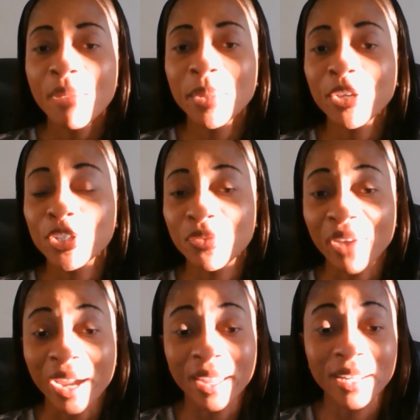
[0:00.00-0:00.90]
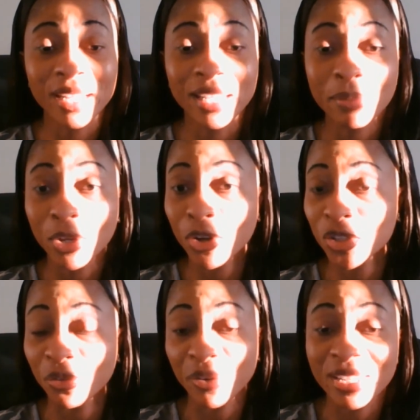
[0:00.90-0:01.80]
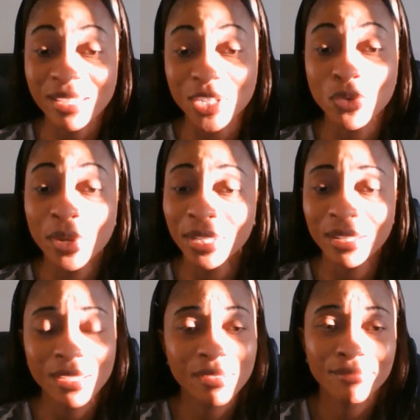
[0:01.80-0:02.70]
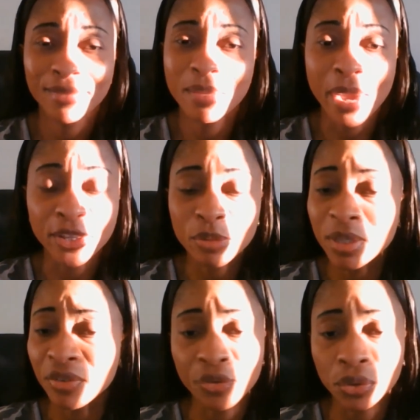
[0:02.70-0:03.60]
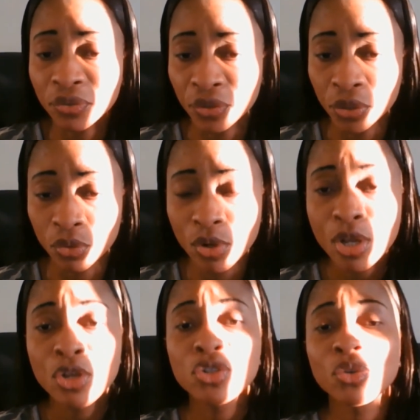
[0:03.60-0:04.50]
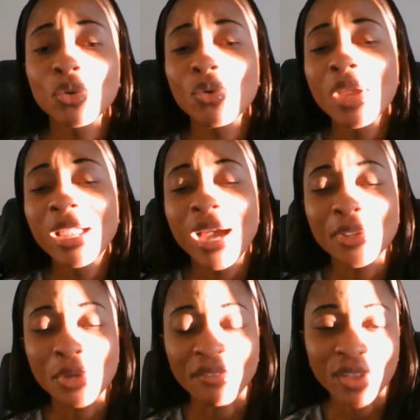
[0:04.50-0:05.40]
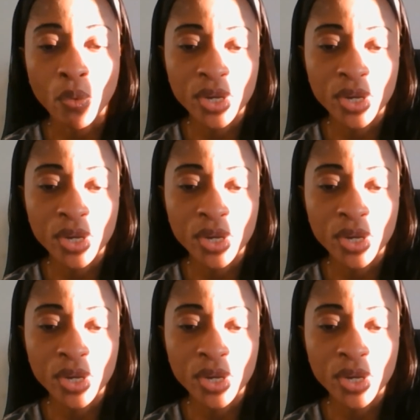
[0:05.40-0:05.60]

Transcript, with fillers: Because if you're getting in it because your friends are doing it, it might not be the field for you. So after